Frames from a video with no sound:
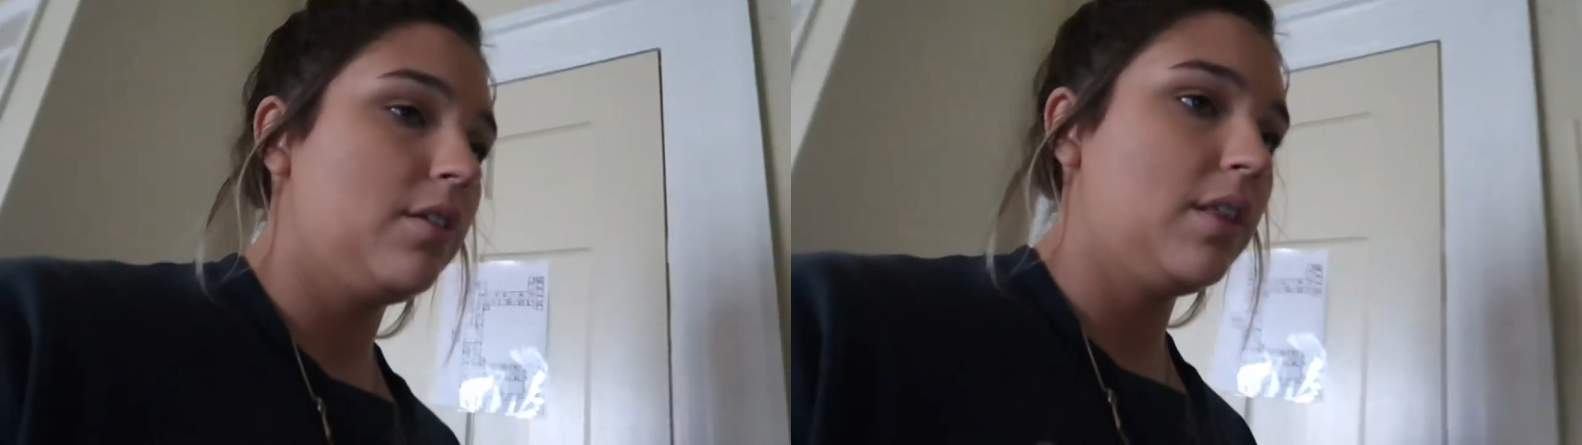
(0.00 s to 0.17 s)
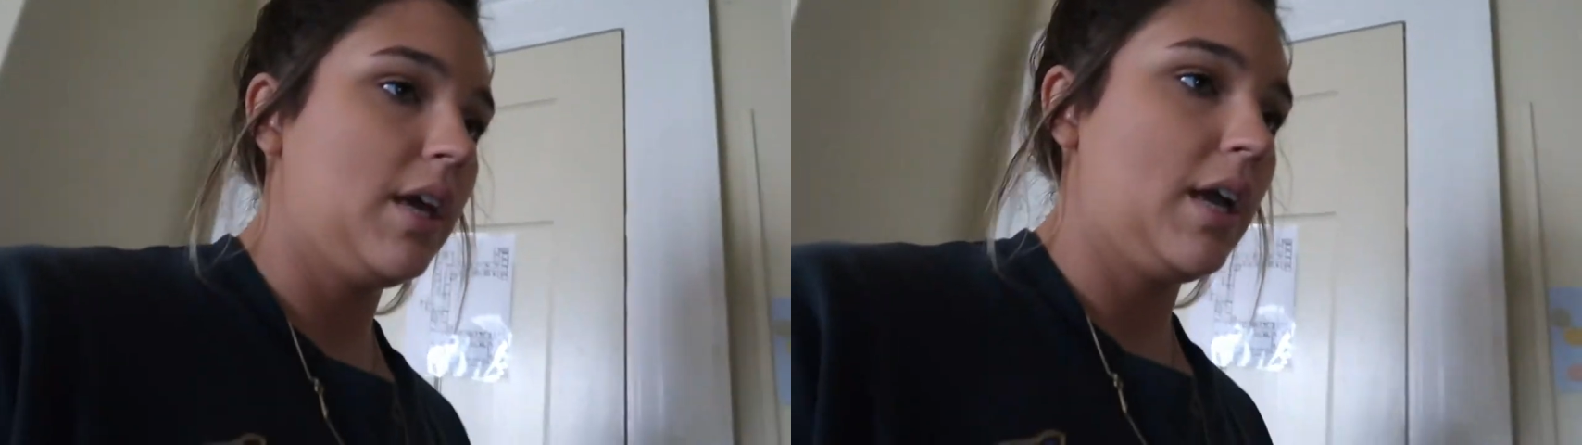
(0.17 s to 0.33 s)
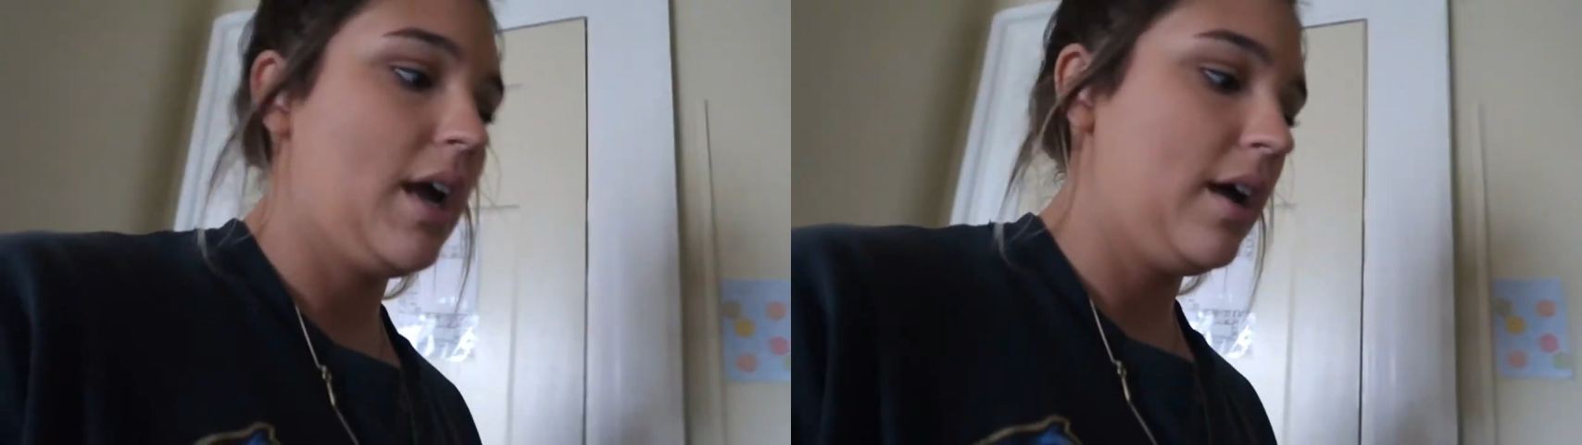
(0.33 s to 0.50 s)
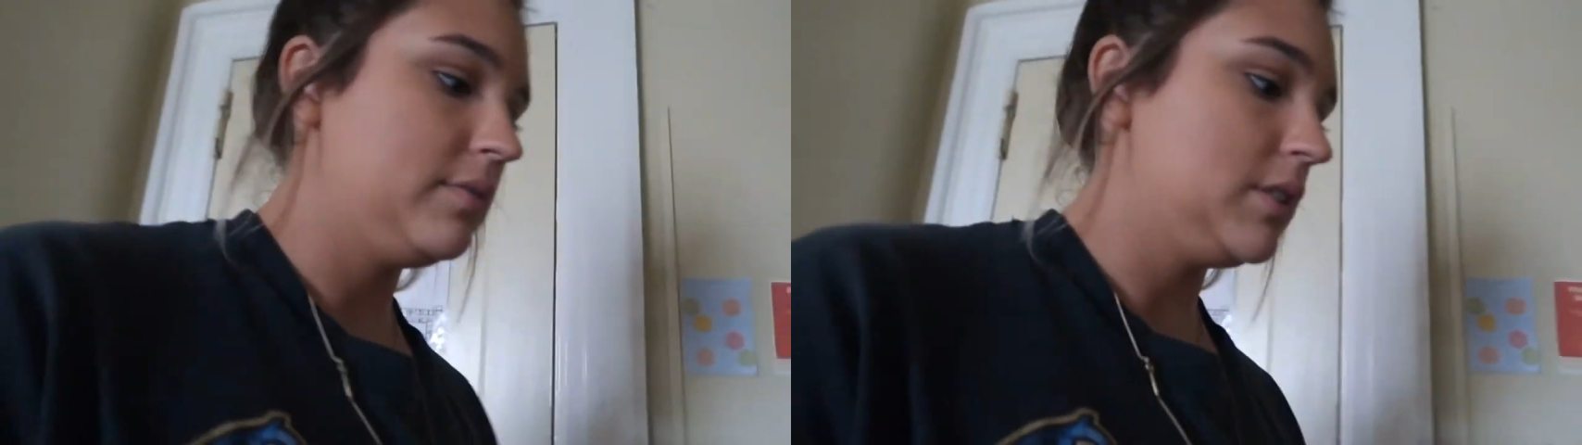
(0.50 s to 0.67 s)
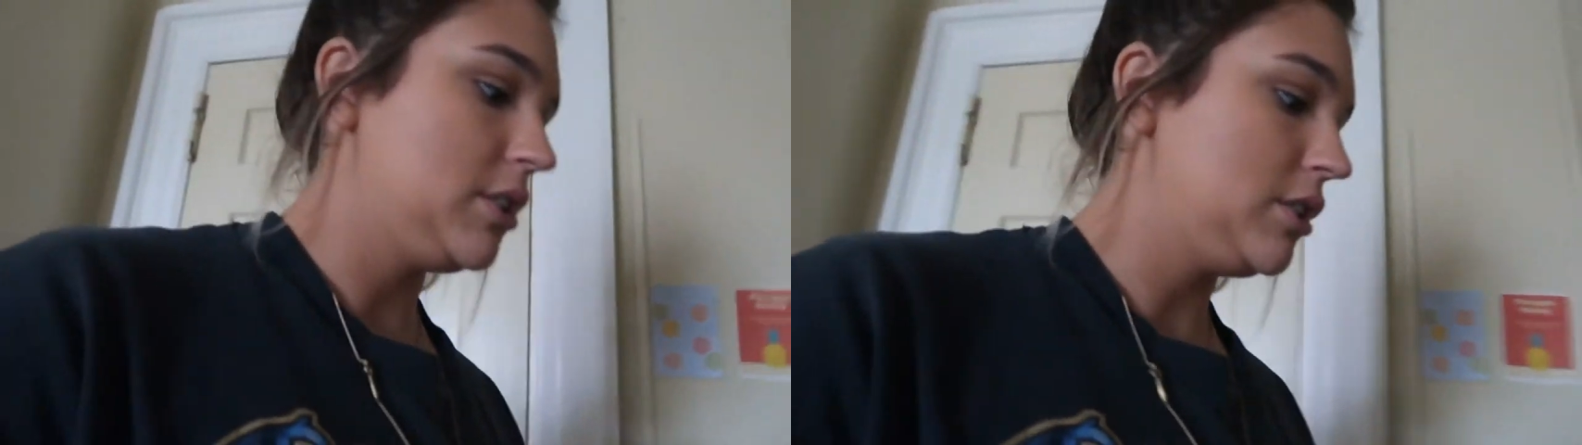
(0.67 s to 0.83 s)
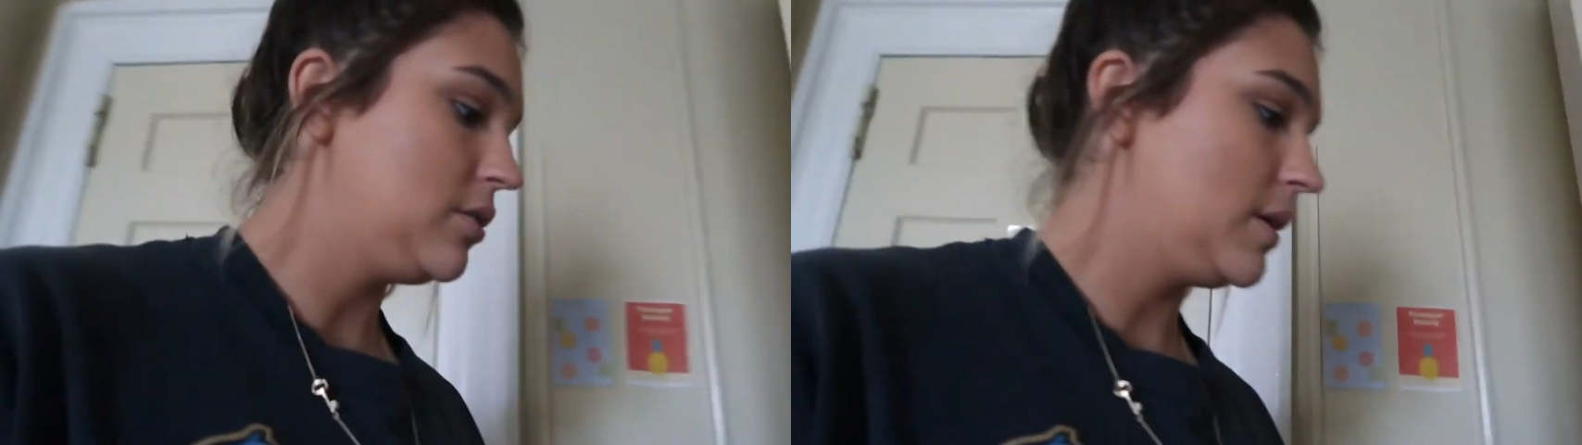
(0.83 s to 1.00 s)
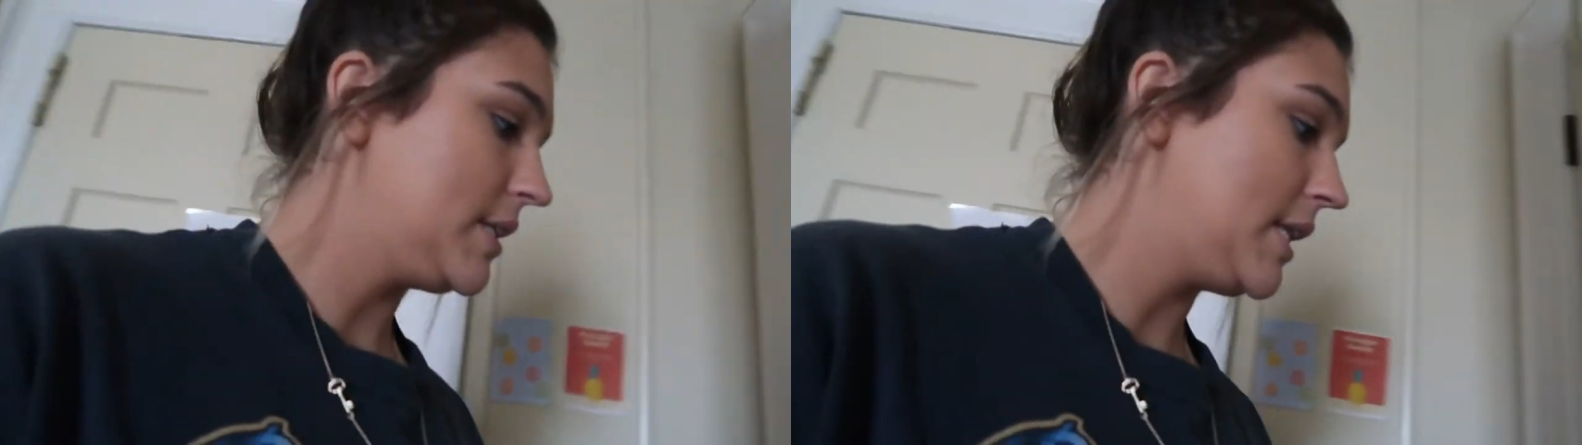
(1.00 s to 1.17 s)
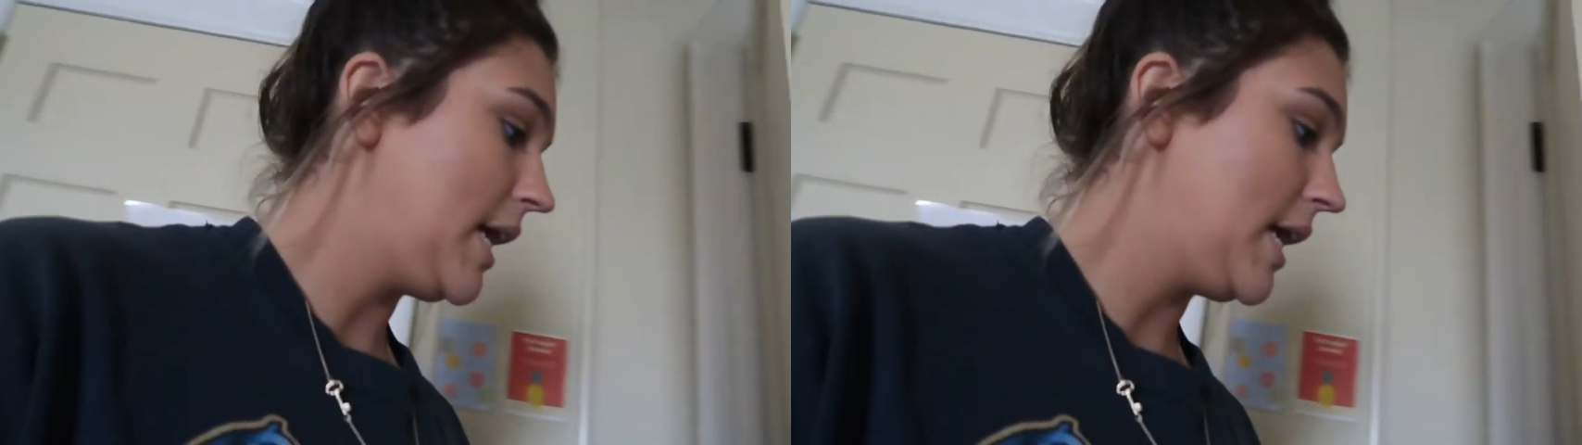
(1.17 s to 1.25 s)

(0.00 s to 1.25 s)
thing I have to do. And